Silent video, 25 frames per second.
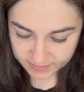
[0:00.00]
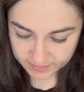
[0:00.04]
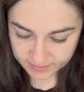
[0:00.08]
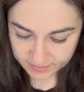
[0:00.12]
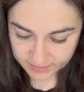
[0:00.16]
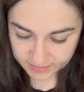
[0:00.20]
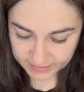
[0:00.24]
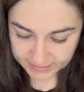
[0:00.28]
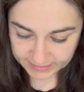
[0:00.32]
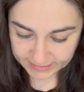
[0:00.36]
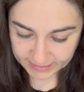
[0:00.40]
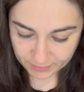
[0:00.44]

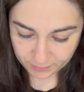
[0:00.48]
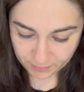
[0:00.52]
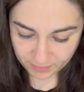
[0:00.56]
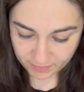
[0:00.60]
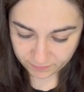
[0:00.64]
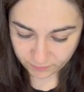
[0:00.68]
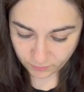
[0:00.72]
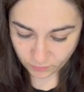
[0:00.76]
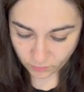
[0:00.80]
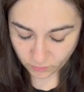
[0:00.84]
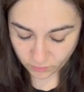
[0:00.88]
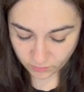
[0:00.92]
So
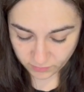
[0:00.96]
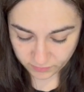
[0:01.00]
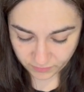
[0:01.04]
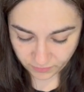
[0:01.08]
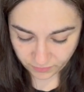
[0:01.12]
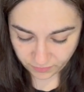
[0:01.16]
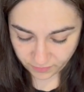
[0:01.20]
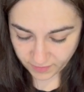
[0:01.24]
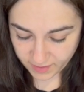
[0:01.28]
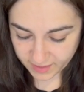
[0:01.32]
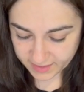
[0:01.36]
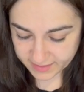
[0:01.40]
I've got
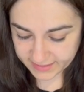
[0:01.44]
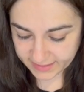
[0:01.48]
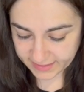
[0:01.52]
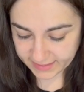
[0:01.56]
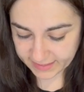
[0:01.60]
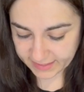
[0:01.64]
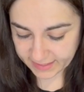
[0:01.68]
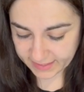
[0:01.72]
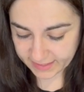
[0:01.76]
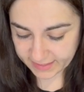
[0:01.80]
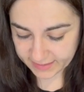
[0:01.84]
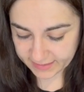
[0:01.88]

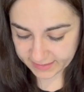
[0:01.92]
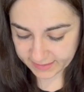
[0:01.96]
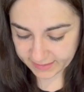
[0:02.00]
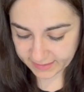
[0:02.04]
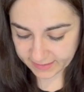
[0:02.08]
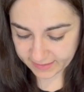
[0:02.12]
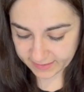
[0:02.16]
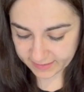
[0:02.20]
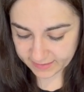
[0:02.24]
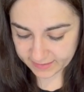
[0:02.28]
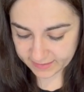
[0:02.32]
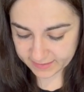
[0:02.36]
36,
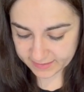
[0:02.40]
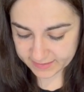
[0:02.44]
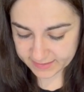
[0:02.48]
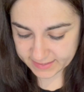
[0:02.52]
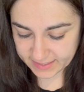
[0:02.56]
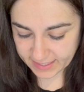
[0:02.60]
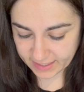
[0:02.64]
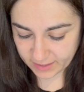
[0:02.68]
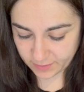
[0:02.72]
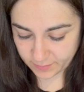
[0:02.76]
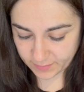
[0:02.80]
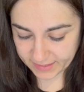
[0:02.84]

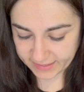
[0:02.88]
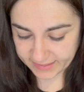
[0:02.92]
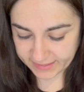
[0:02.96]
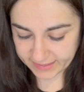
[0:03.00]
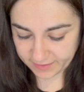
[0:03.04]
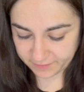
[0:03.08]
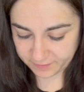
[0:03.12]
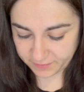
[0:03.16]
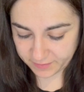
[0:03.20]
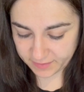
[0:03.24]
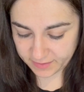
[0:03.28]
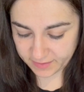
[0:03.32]
take away
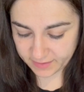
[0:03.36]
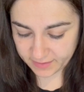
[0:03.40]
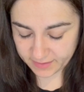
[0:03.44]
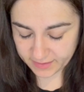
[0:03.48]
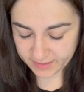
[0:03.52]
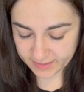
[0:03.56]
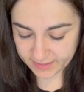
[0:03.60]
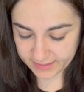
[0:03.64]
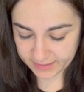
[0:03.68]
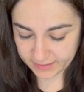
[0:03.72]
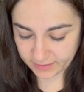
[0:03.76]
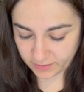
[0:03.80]
7
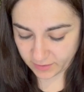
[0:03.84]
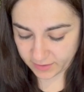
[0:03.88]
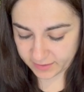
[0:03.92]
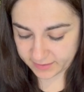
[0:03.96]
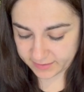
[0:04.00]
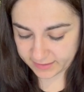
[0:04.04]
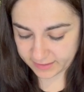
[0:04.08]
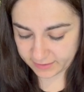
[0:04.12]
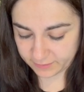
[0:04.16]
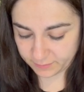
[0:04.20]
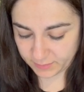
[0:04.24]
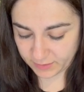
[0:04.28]
is going to
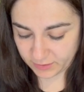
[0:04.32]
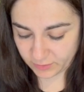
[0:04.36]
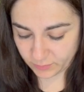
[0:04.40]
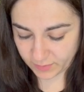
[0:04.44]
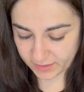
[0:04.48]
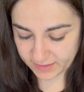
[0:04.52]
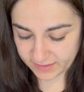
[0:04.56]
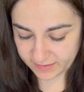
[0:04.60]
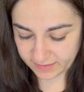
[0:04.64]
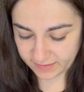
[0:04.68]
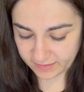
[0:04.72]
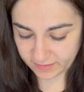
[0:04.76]
give me
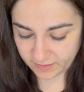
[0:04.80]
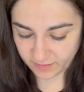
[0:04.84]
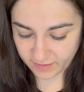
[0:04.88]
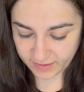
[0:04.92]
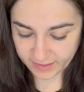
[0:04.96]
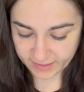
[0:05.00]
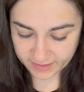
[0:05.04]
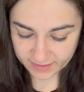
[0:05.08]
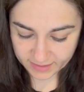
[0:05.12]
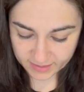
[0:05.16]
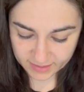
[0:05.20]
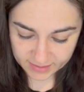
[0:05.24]

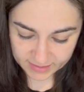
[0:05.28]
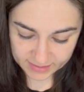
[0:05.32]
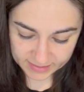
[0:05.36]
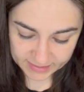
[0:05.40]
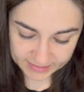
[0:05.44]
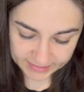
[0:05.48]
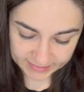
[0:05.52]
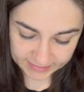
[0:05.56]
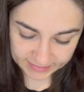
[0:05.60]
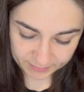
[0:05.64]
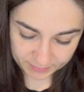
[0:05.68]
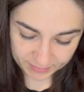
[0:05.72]
29.
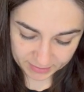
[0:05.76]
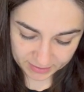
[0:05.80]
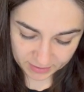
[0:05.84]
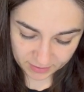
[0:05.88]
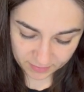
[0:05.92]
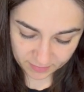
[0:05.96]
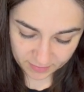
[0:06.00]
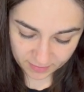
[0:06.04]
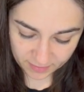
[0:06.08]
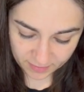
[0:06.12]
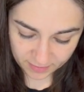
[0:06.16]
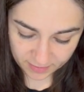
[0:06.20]
So I know
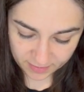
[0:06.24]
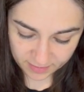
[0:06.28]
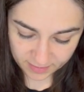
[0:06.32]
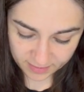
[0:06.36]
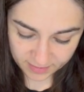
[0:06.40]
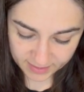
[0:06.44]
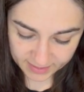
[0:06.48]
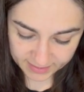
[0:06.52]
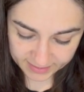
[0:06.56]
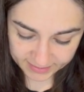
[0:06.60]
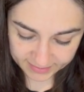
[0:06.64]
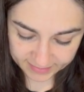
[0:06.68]
that
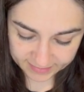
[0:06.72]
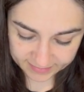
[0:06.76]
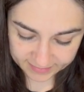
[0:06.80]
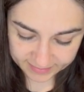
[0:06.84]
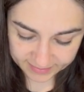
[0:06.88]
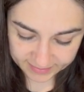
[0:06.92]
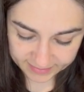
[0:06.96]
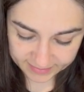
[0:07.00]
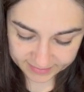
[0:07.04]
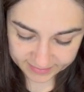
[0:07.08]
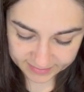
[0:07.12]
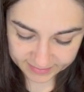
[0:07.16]
this
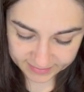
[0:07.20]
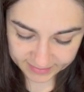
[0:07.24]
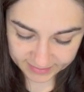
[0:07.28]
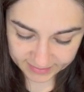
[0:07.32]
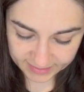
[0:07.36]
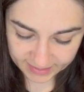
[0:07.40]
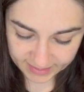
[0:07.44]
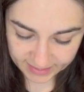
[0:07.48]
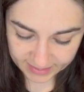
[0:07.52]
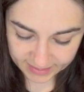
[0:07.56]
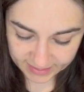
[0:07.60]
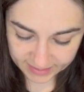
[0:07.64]
distance
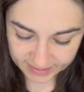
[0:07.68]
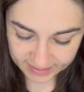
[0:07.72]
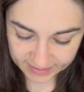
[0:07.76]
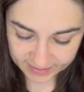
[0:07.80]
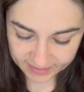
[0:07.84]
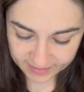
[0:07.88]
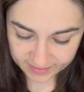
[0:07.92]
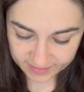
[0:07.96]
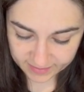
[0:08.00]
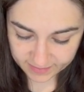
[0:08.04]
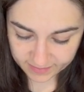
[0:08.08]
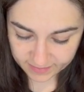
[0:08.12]

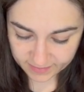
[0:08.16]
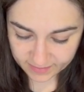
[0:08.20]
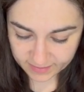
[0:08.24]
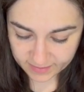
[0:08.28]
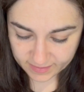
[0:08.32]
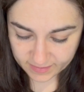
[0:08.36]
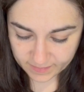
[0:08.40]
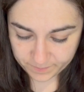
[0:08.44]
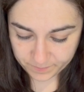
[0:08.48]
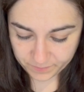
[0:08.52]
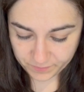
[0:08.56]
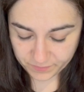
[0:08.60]
here
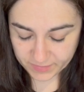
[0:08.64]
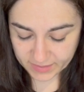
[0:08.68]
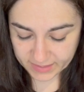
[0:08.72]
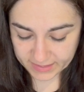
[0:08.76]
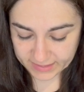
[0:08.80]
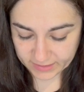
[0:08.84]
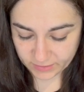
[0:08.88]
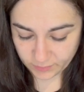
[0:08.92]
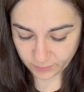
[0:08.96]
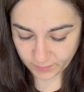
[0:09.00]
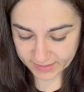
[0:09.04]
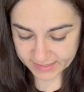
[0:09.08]
is
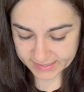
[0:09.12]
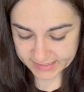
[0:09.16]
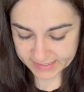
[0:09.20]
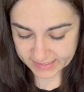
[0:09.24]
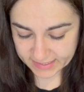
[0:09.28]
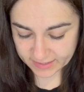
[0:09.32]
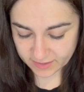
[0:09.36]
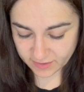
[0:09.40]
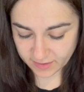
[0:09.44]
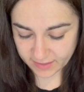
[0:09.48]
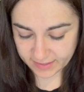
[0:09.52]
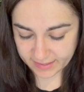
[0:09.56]

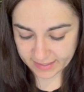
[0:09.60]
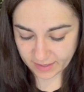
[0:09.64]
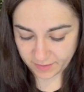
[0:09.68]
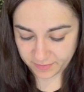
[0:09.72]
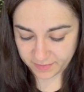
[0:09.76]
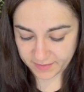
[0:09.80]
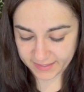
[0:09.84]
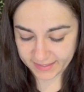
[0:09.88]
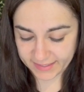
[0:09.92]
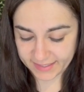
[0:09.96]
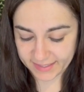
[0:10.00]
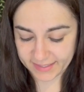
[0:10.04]
29. Now
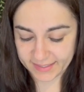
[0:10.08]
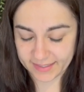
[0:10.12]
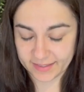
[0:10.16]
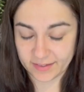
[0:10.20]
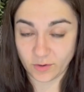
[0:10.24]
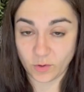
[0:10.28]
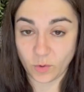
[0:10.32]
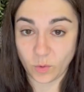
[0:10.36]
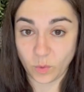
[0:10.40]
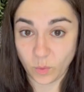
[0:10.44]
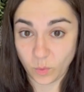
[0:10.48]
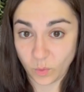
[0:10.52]
this isn't
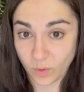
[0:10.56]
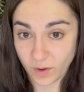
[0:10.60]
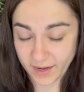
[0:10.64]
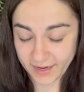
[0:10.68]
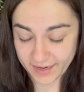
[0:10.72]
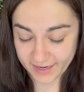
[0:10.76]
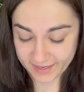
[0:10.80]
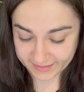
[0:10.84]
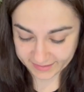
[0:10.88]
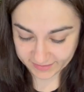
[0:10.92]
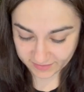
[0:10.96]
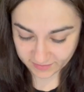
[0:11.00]
quite
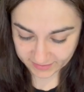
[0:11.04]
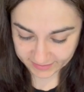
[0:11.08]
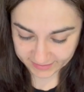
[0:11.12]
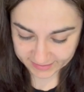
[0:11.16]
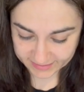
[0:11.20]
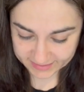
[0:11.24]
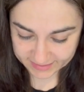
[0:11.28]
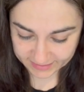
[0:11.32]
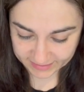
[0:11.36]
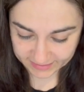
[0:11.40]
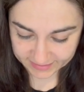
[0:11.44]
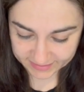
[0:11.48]
as nice a
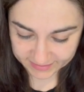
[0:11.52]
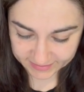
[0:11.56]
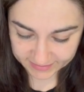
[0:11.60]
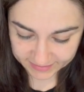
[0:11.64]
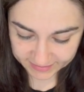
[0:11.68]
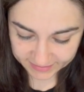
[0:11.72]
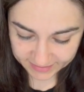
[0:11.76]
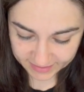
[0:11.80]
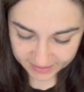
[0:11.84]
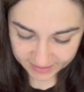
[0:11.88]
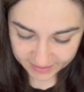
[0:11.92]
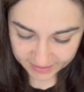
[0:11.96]

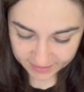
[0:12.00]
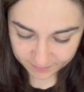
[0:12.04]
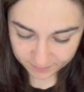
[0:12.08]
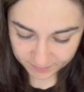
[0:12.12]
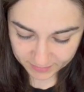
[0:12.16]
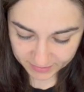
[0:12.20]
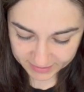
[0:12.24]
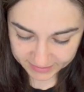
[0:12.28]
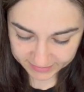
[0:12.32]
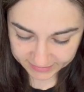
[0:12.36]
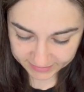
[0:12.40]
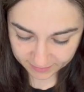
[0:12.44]
distance
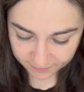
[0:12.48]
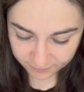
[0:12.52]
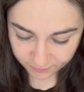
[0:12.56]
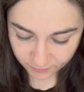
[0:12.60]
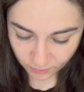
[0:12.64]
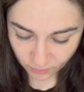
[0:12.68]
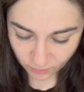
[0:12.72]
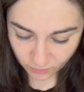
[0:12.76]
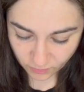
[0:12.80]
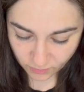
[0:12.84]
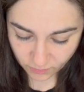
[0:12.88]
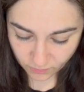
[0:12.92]
because I've
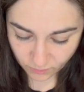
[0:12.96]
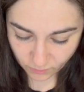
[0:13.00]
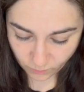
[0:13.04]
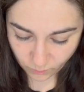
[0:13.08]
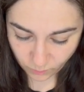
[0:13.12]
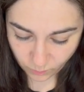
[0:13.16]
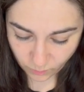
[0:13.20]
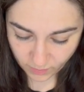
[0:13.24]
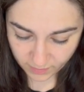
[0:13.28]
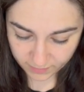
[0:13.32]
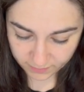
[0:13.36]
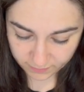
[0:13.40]
got
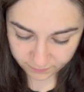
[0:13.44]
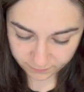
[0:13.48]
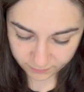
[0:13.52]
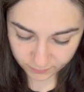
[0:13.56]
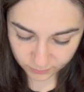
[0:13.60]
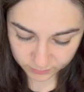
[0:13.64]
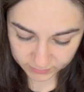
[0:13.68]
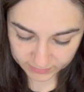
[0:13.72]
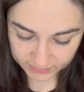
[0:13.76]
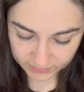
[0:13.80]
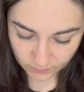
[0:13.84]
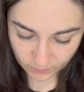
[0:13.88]
one
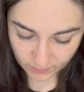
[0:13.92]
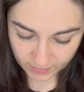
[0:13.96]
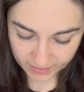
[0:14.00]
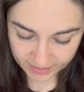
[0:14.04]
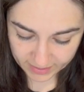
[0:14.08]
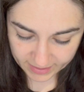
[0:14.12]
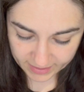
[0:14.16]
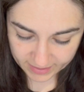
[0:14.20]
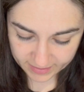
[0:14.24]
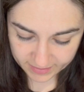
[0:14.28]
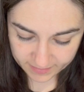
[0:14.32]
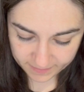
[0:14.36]
full
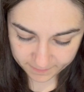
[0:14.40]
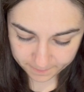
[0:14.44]
square,